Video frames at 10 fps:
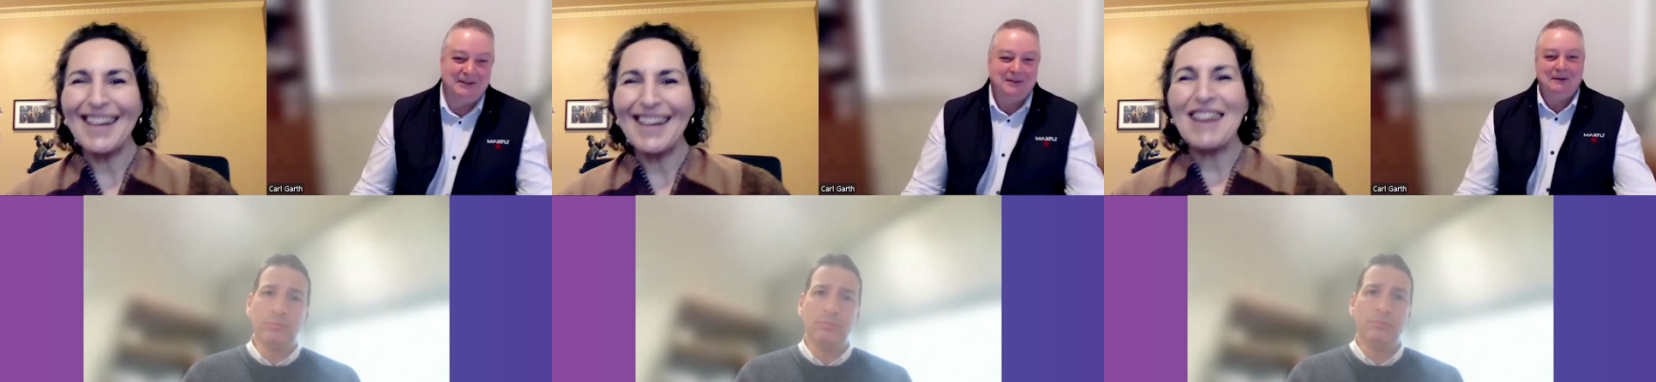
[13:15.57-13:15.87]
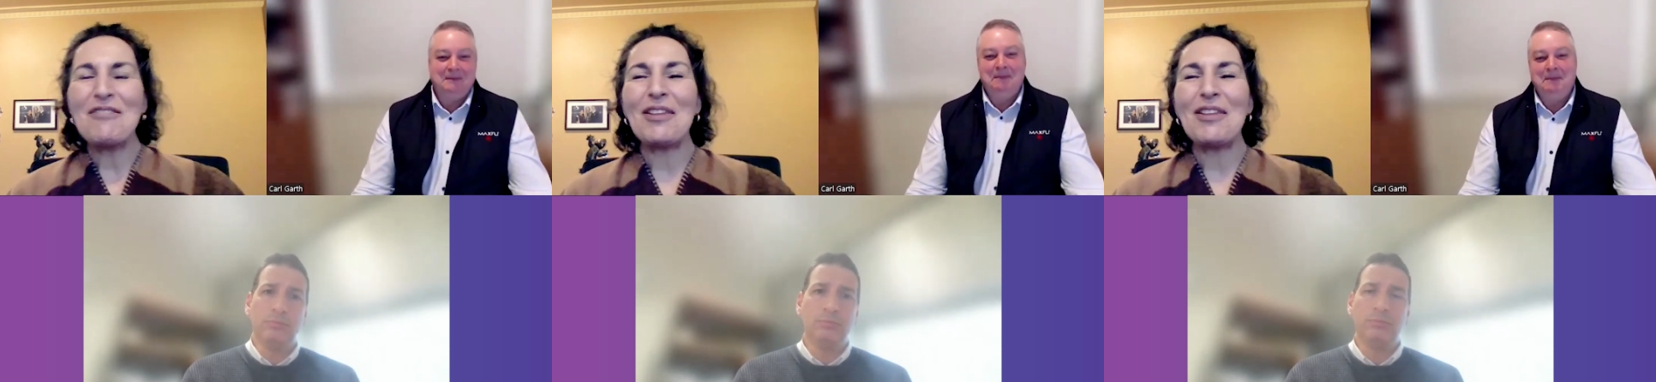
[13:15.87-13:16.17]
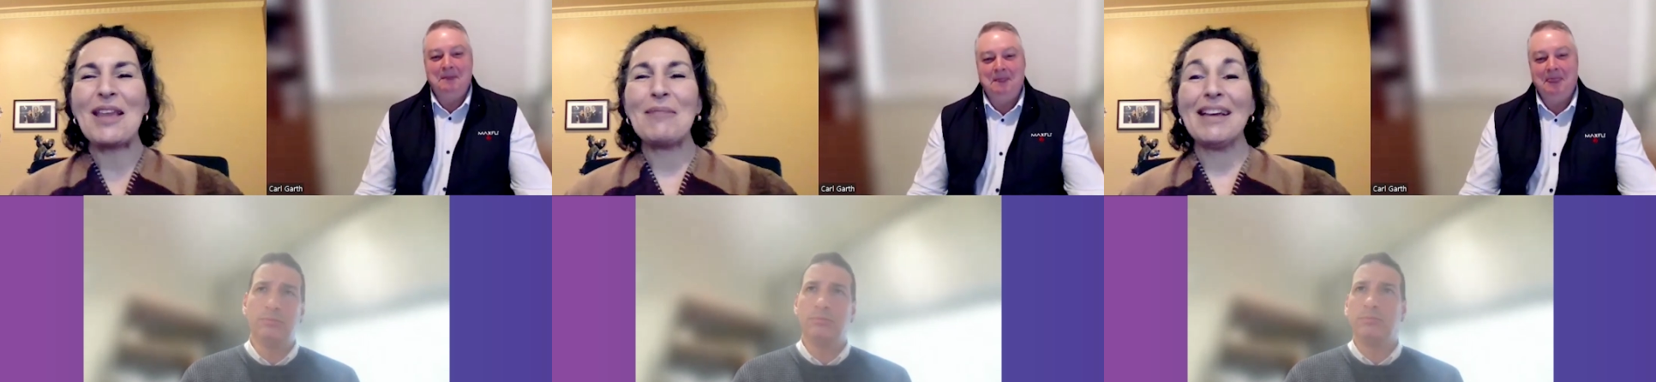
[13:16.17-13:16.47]
Speaker 1: What that
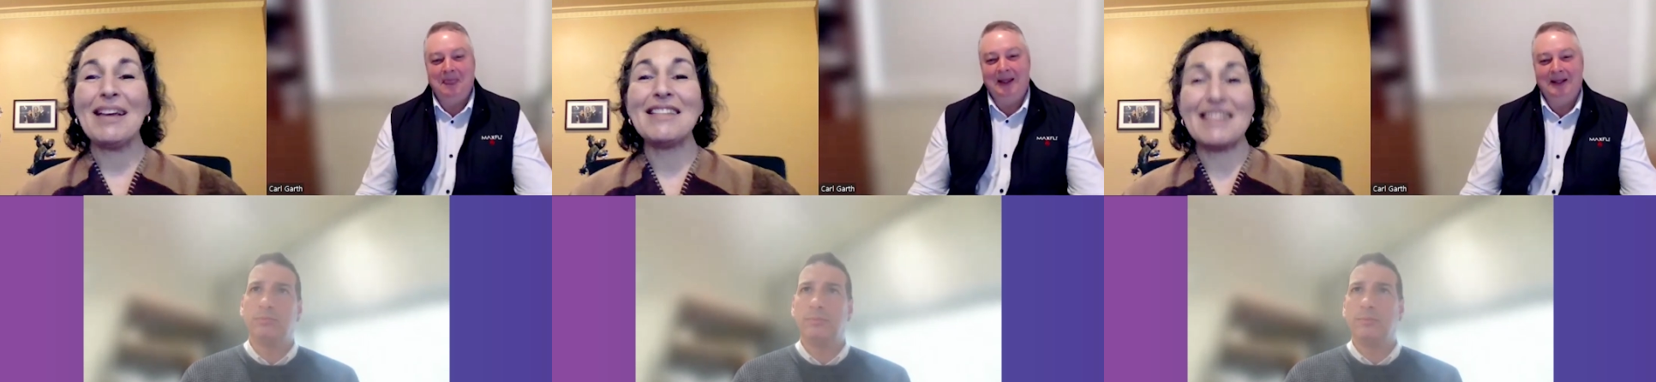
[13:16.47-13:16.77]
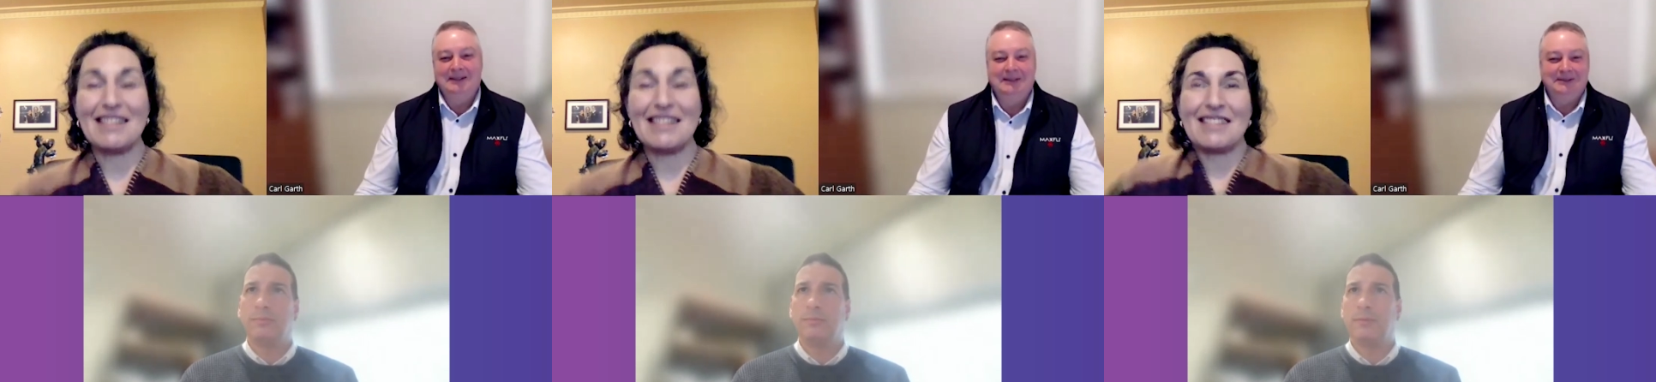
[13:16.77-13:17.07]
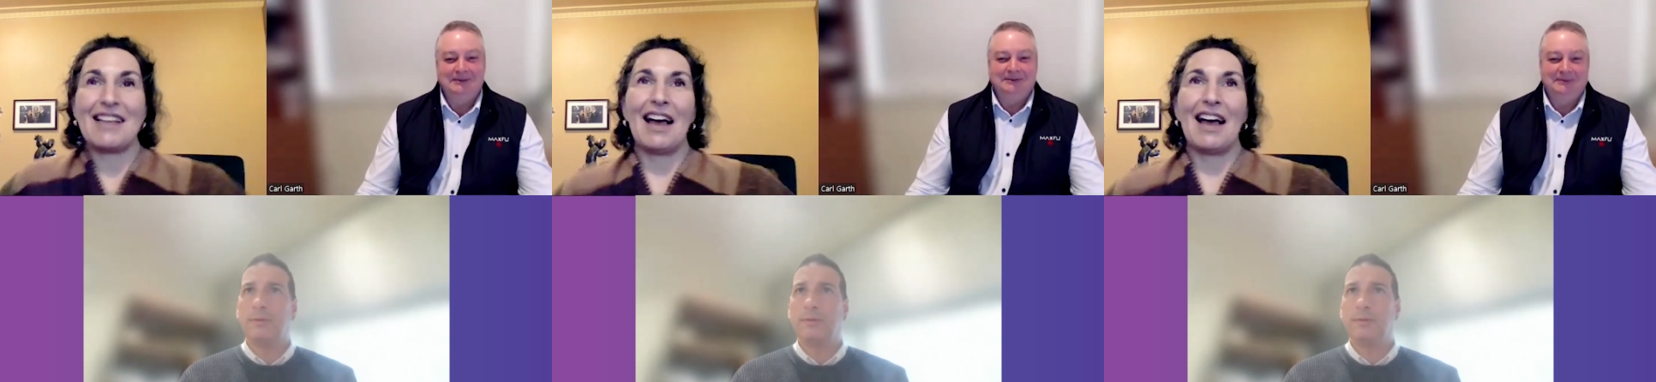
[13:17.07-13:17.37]
means is
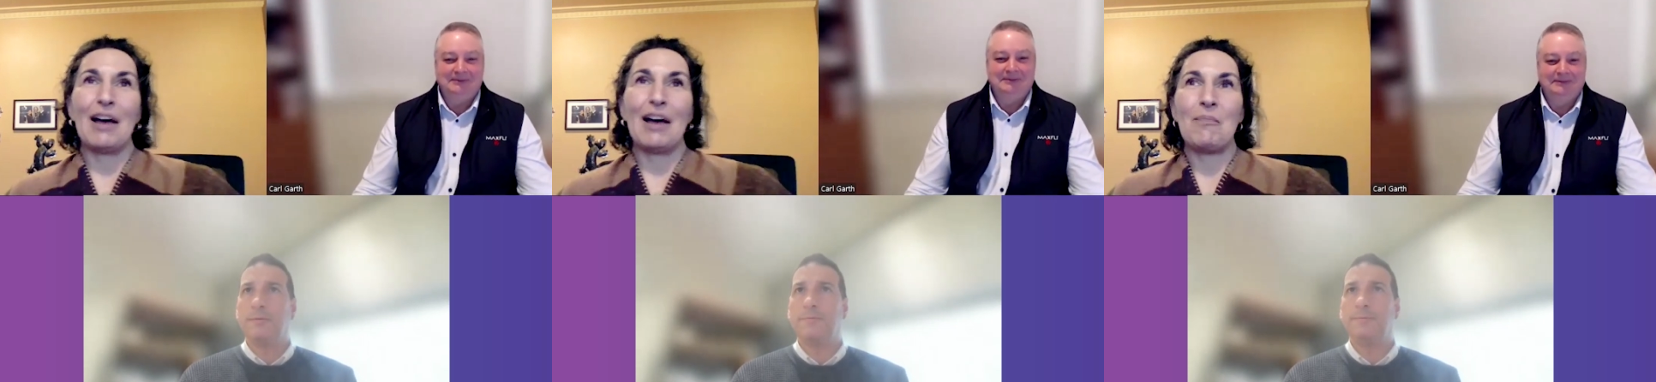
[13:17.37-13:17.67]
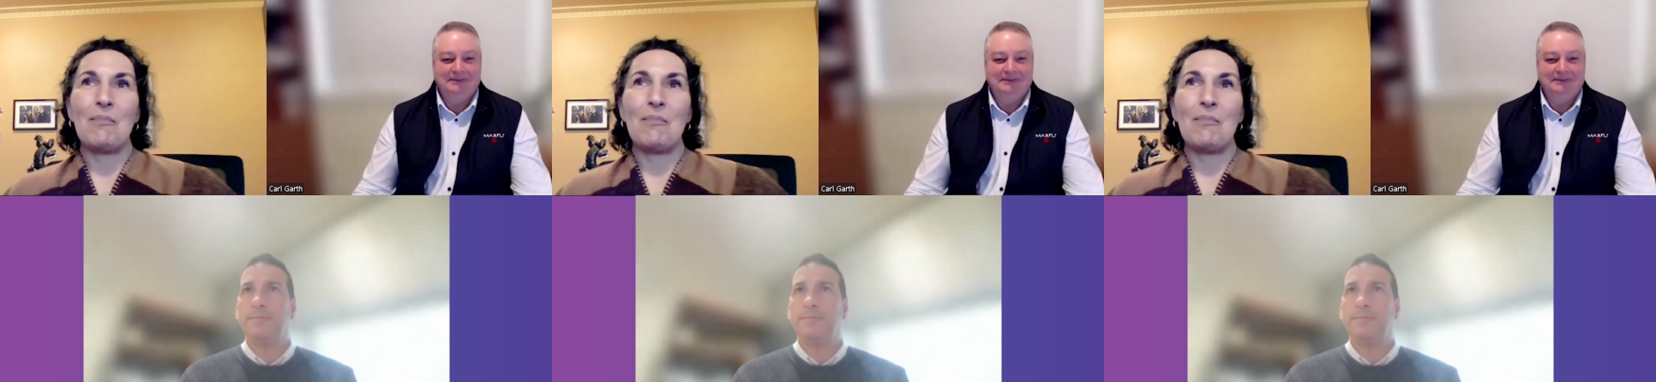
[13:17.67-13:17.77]
um,